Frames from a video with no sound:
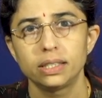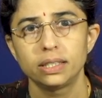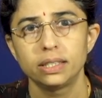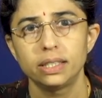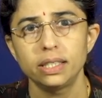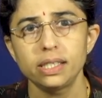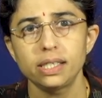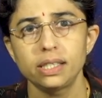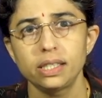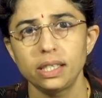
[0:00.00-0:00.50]

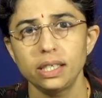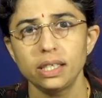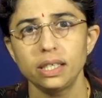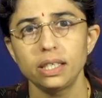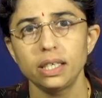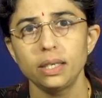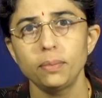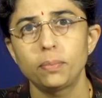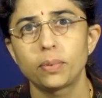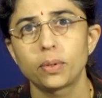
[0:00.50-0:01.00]
This
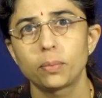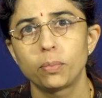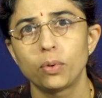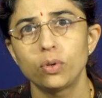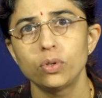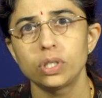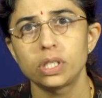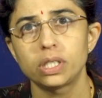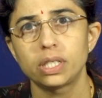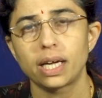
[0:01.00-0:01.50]
theory
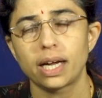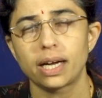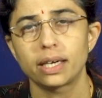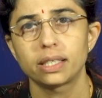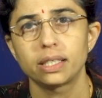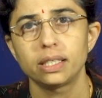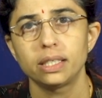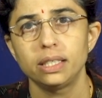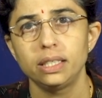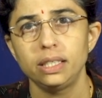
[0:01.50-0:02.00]
proposed that
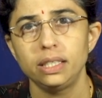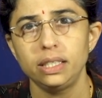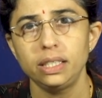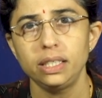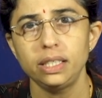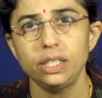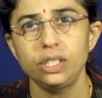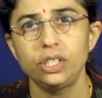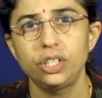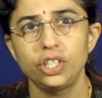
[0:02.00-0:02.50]

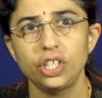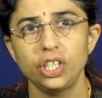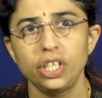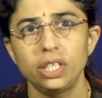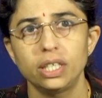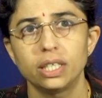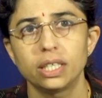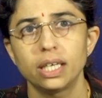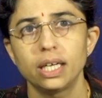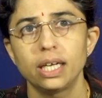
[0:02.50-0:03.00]
each
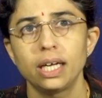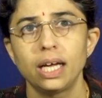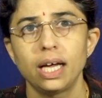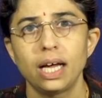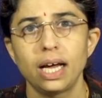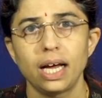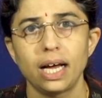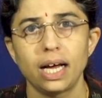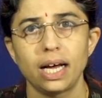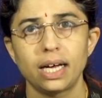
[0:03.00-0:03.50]
gene
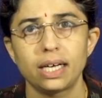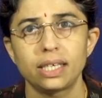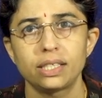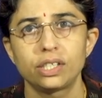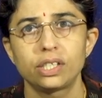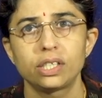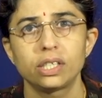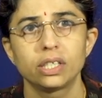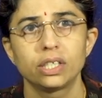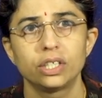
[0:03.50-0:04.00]

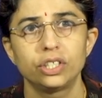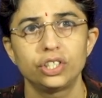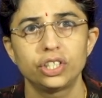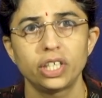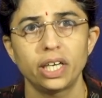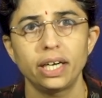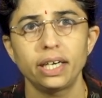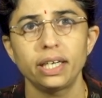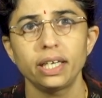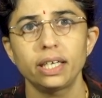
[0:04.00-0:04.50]
has a
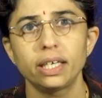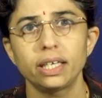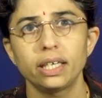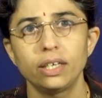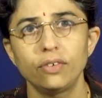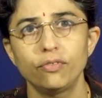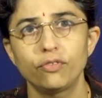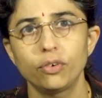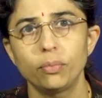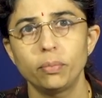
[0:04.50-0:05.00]
genetic
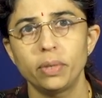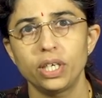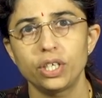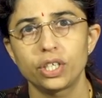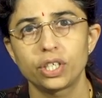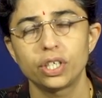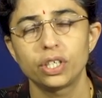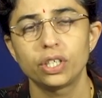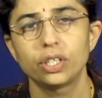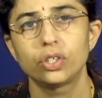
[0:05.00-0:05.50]

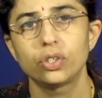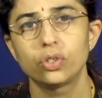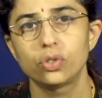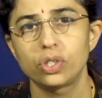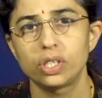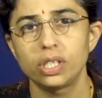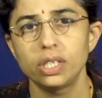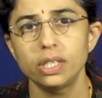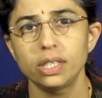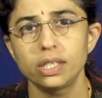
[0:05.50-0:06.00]
information to
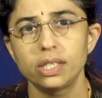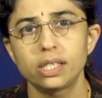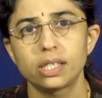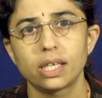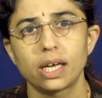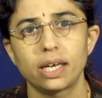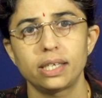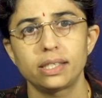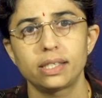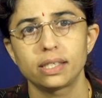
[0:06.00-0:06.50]

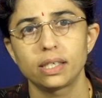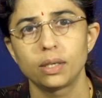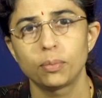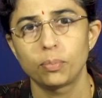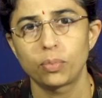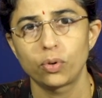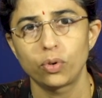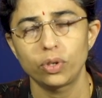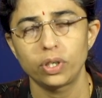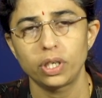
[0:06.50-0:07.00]
synthesize a
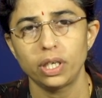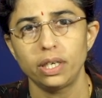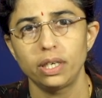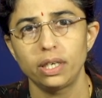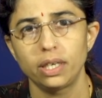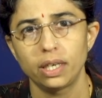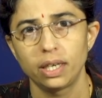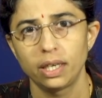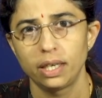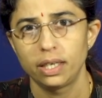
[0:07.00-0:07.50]

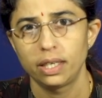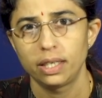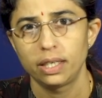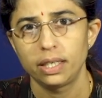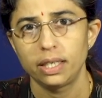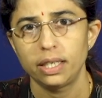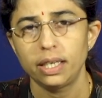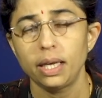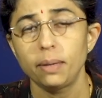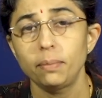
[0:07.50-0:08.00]
protein
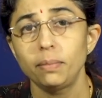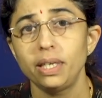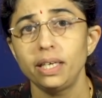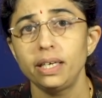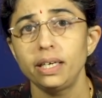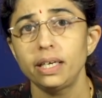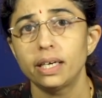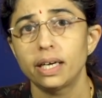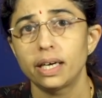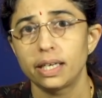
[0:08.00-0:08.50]

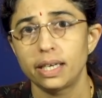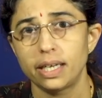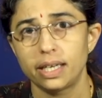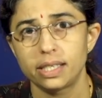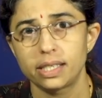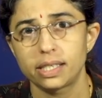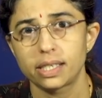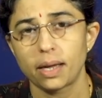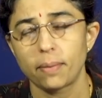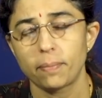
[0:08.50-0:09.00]
namely an
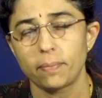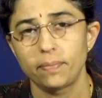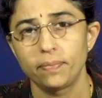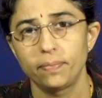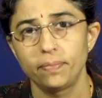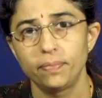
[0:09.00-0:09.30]
enzyme.